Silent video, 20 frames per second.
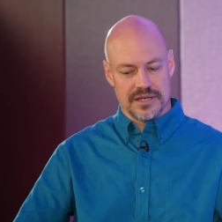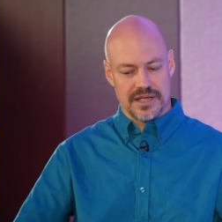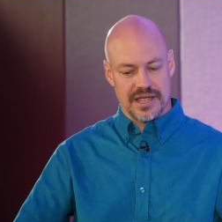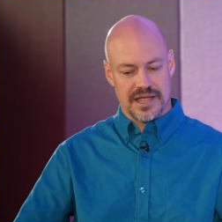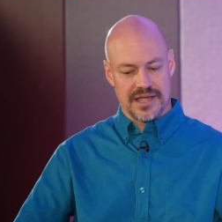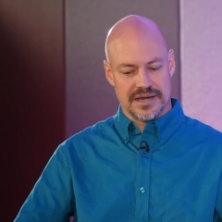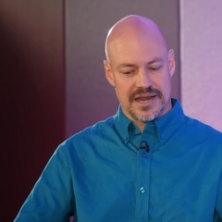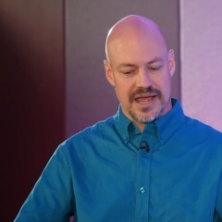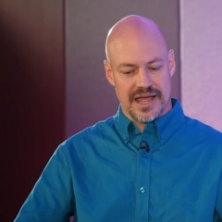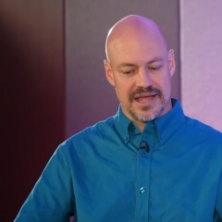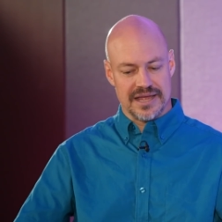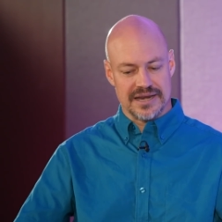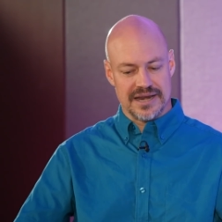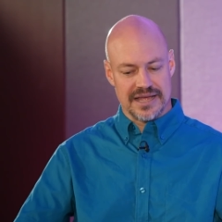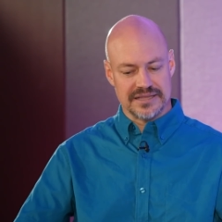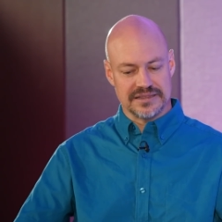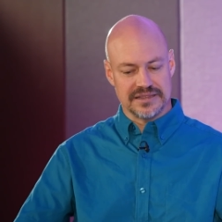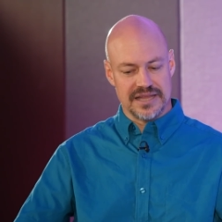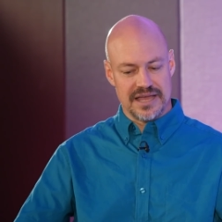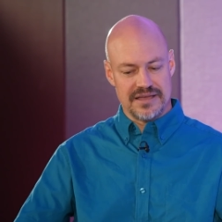
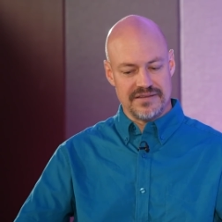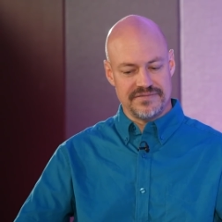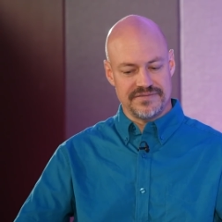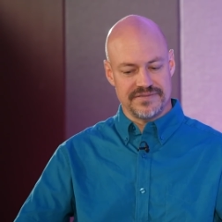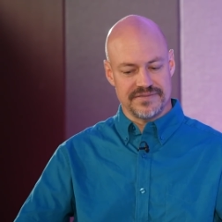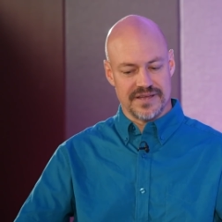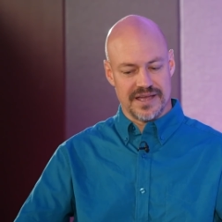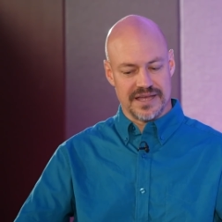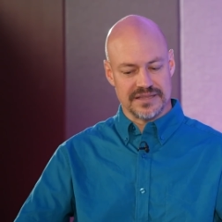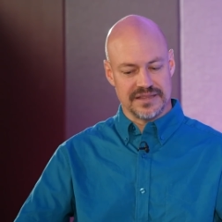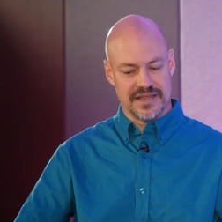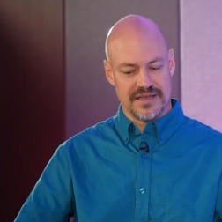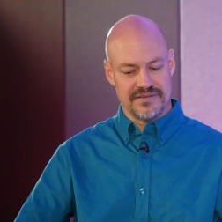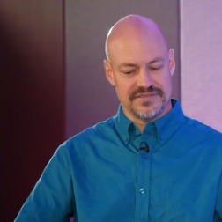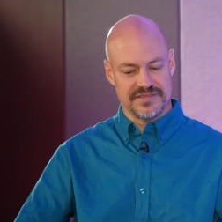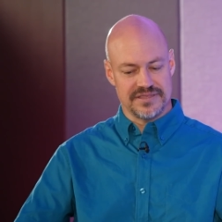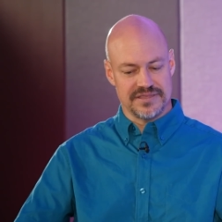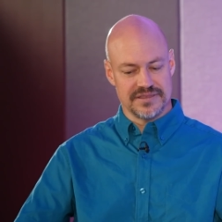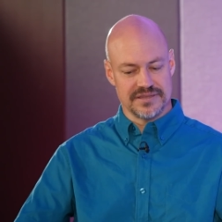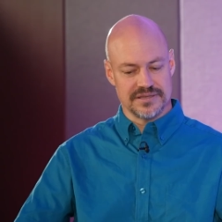I love,
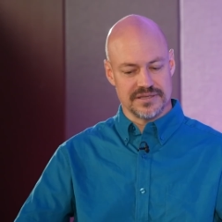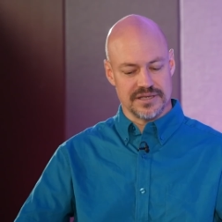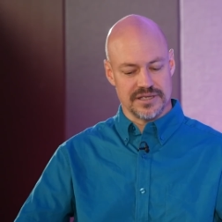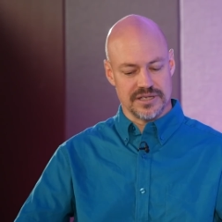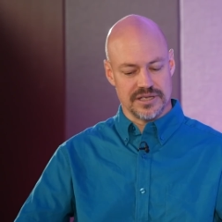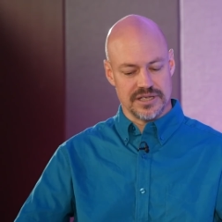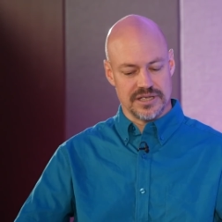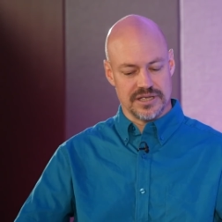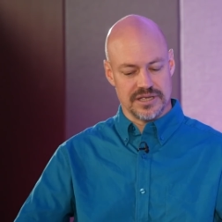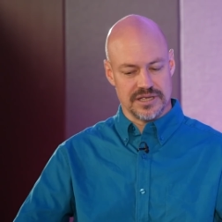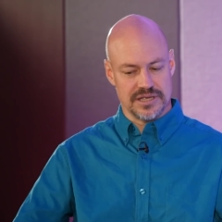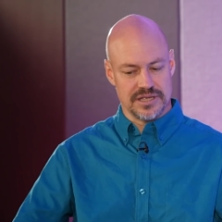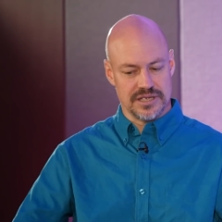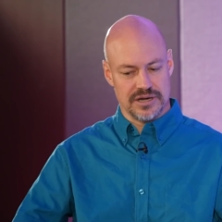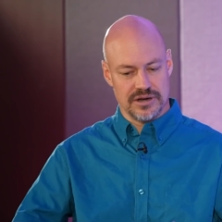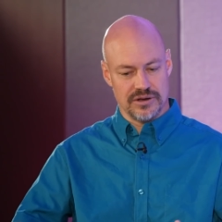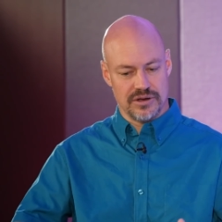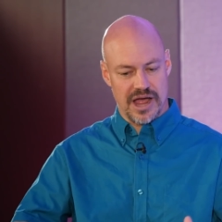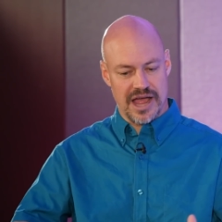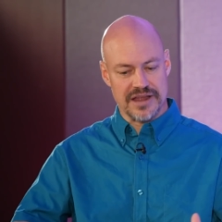
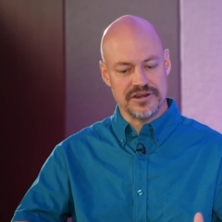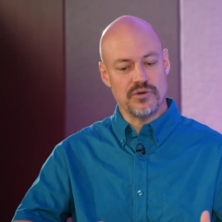I